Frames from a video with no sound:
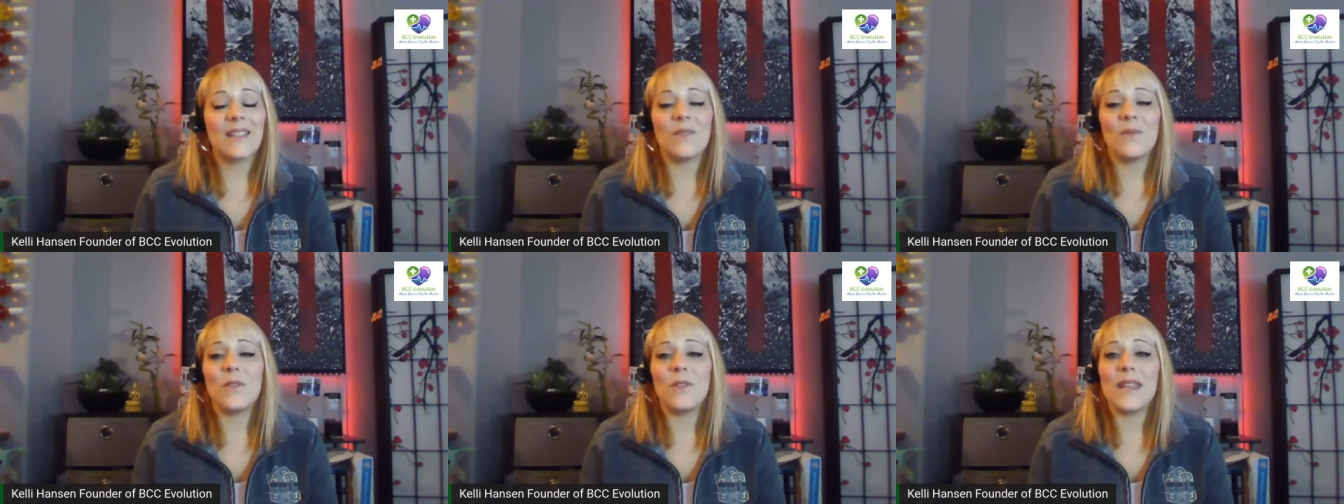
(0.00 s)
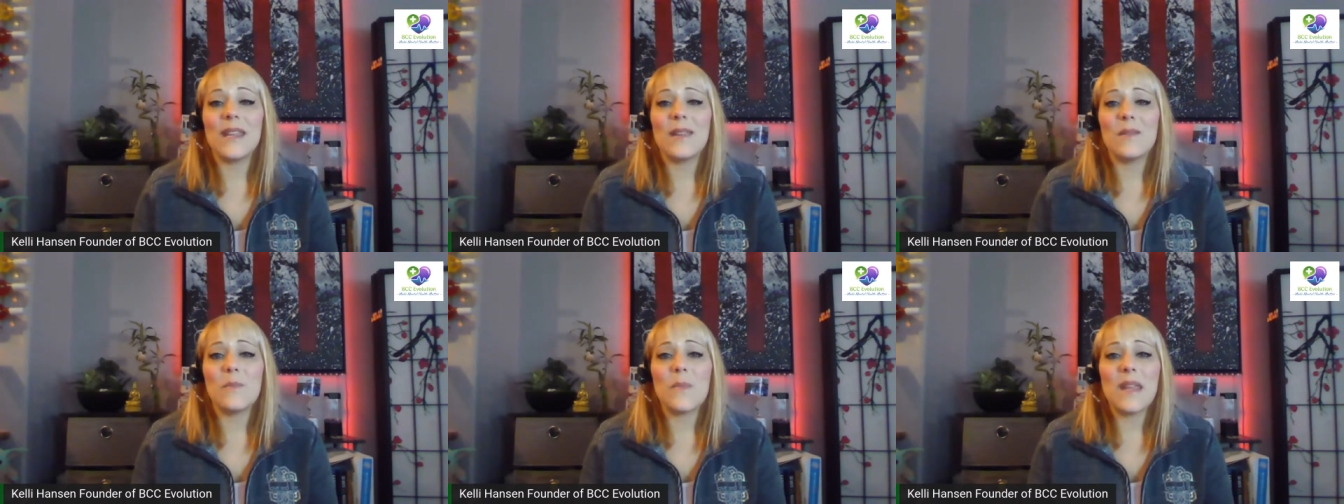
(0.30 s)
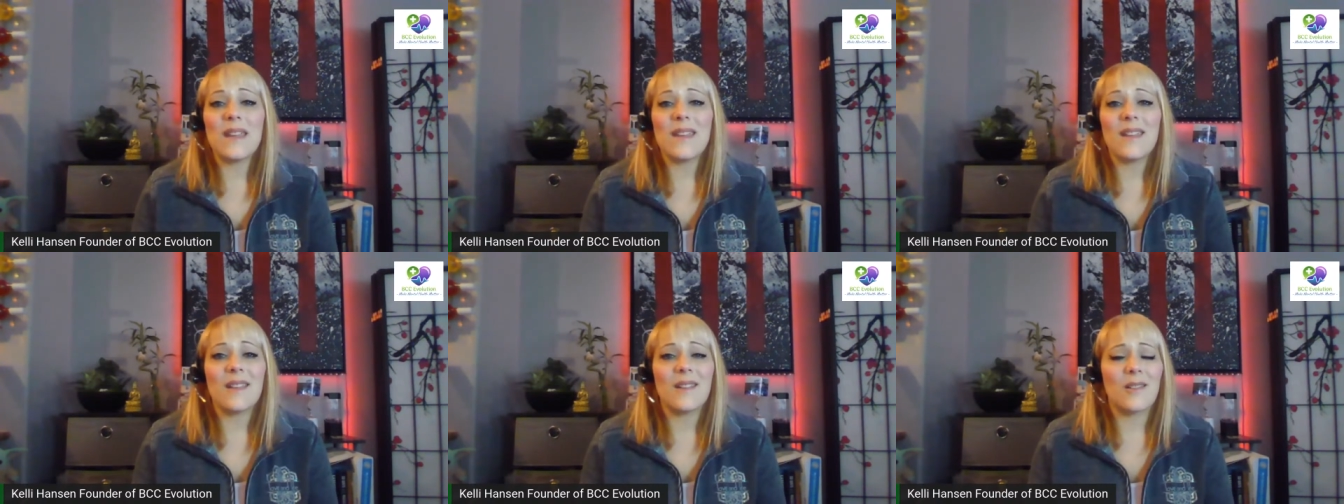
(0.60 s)
If you can't
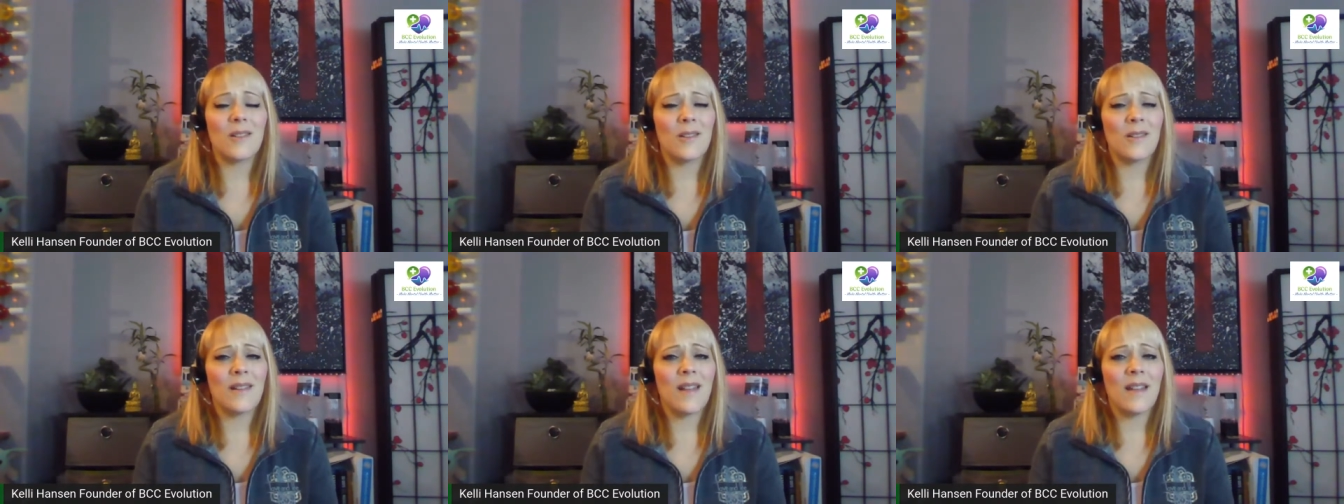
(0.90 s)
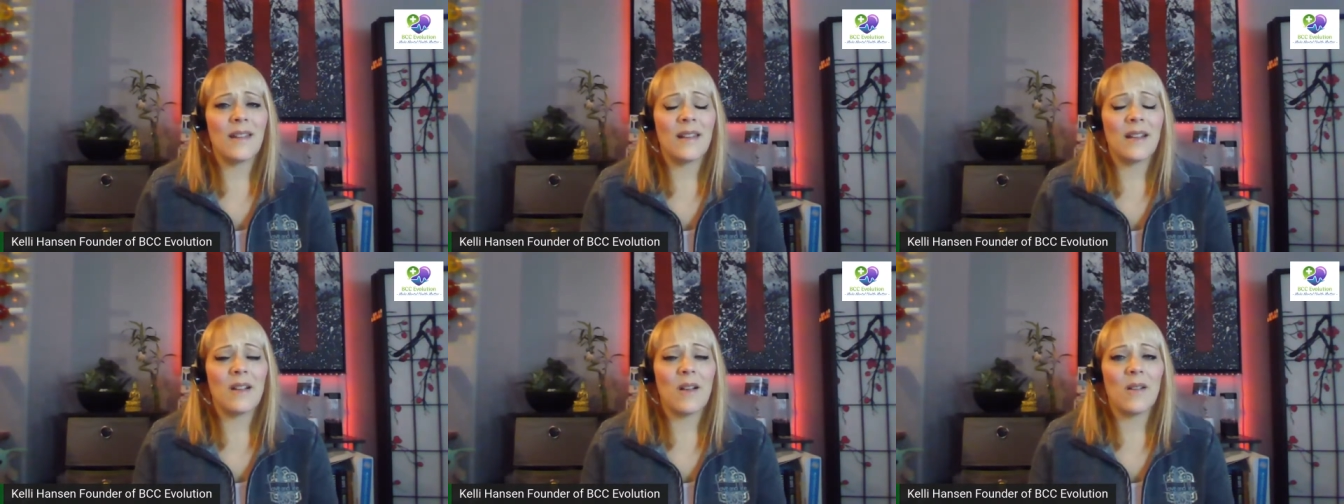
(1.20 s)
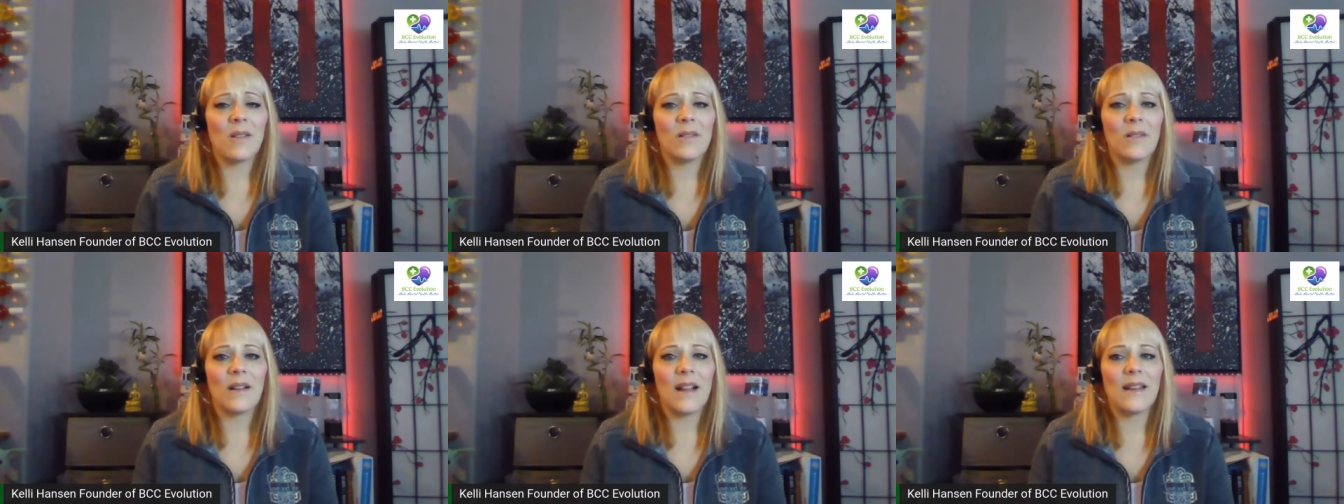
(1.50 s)
make it or you're not in
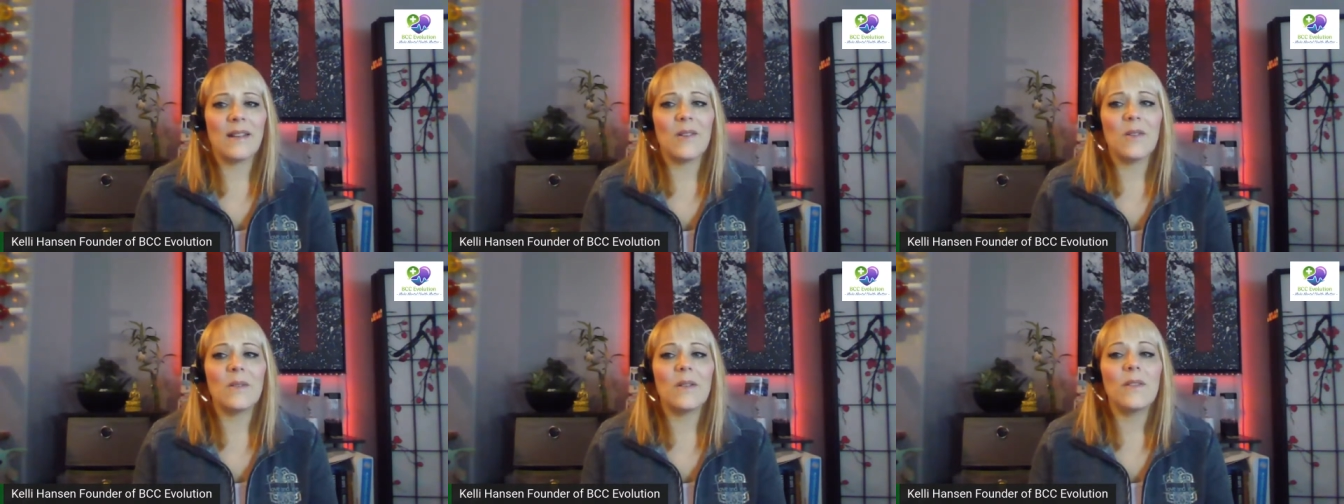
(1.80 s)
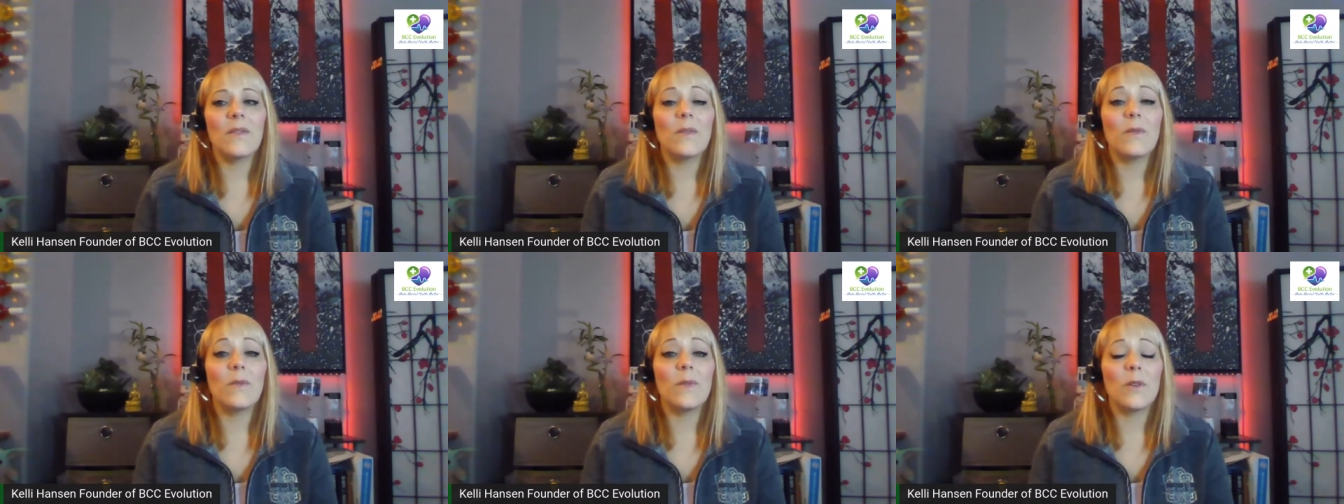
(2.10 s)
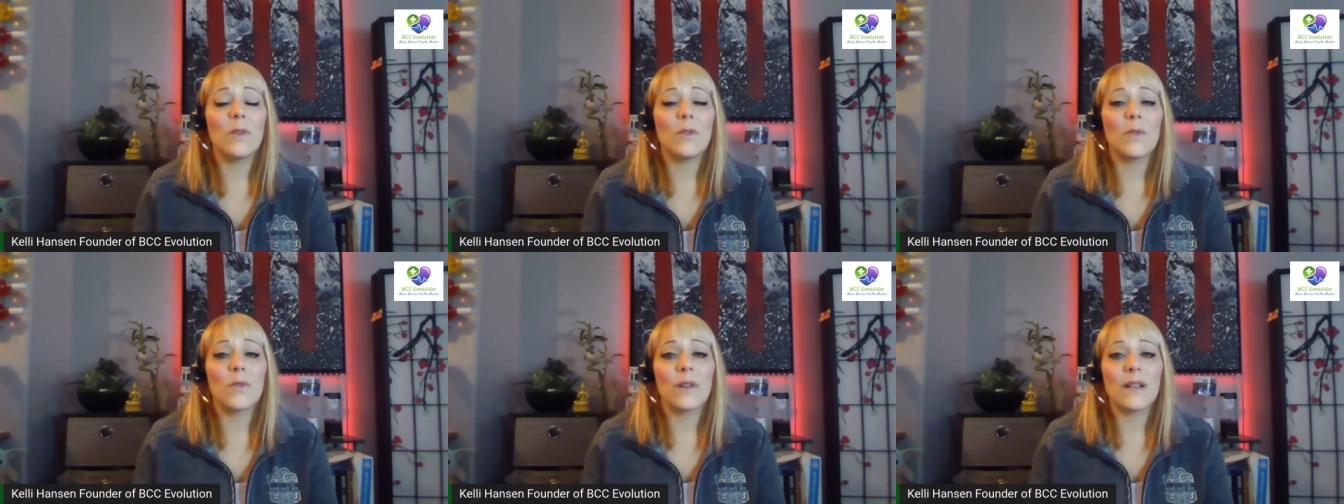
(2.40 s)
Colorado,
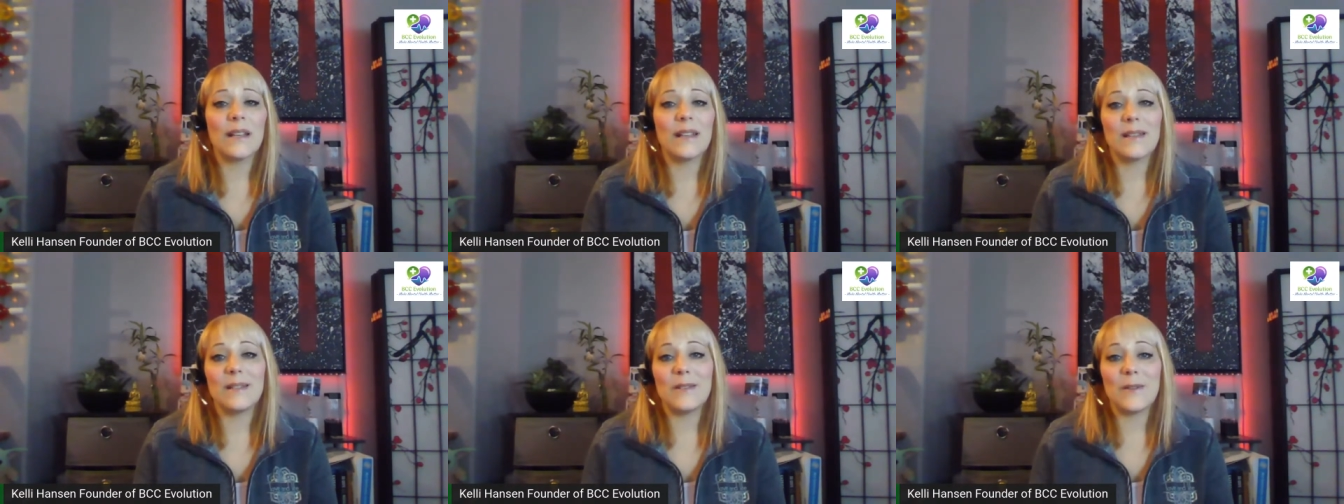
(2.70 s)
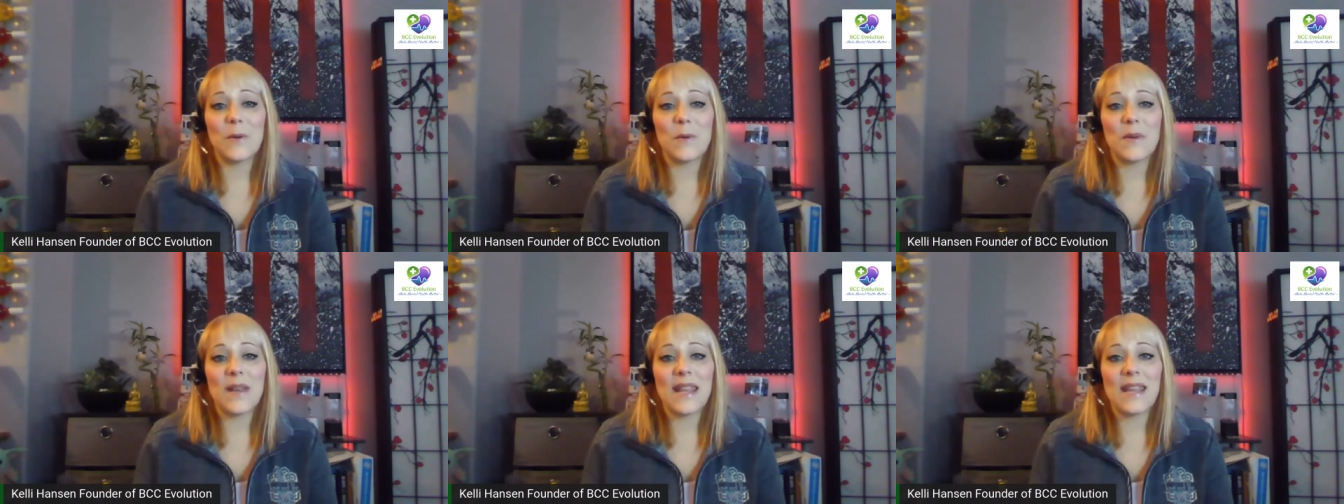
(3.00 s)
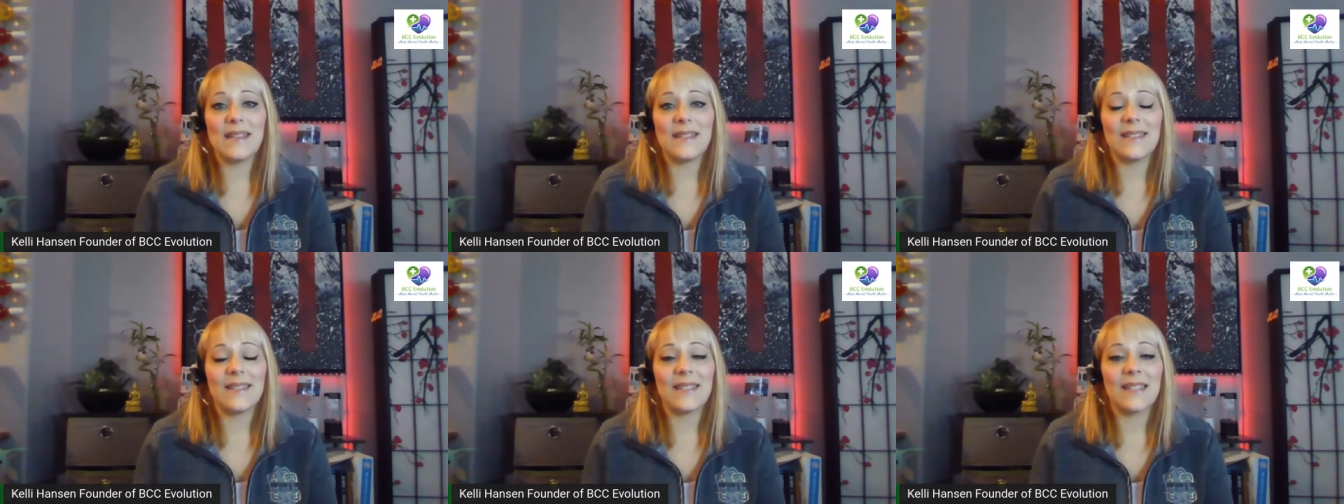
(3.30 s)
feel free to
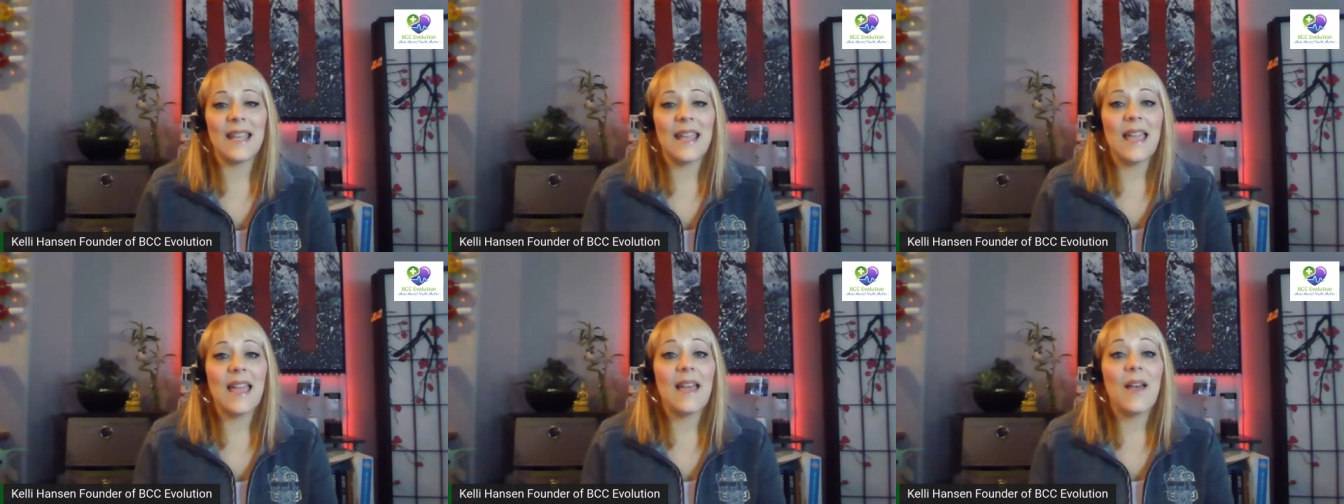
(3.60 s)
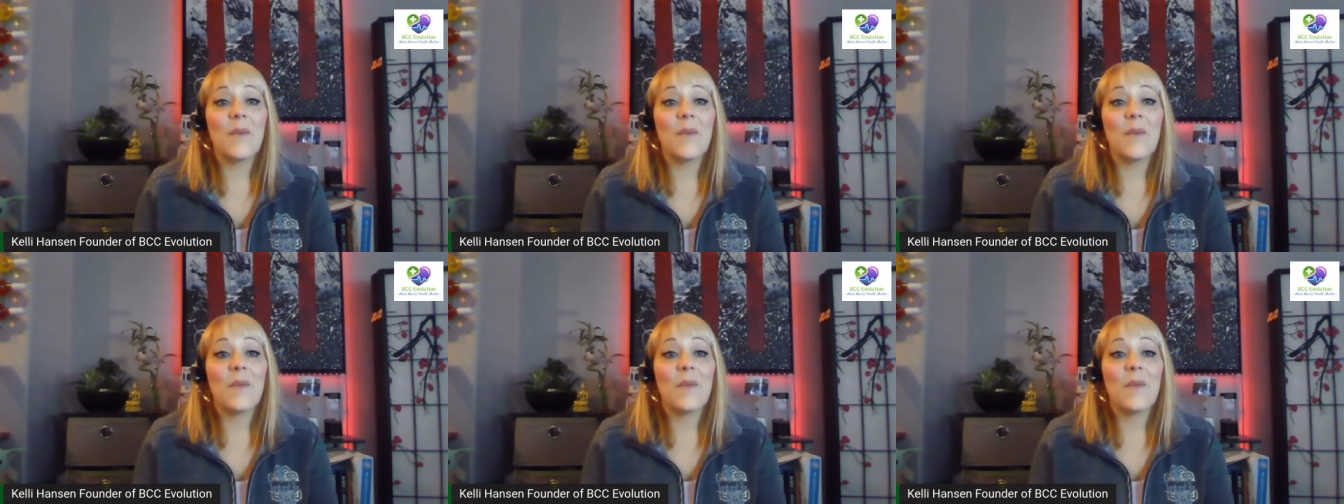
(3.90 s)
donate